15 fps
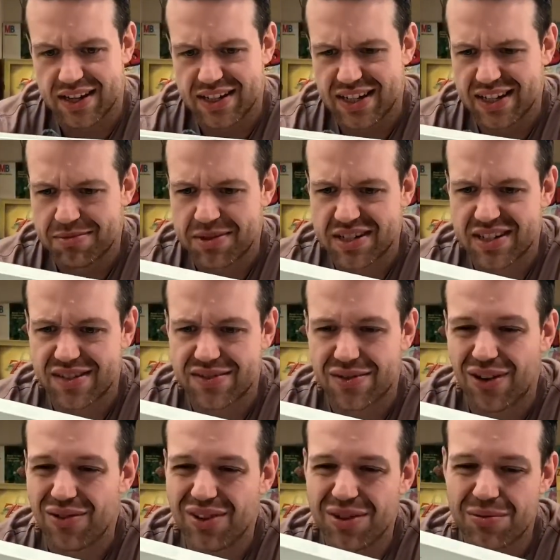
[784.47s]
I said to myself, do I
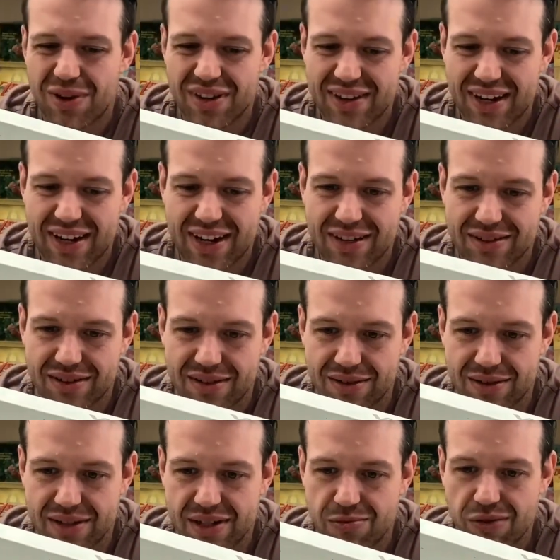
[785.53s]
really want that? I don't know.
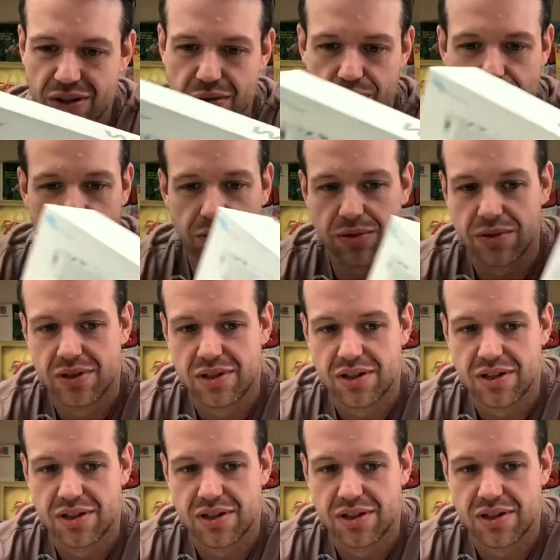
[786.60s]
It's really cool.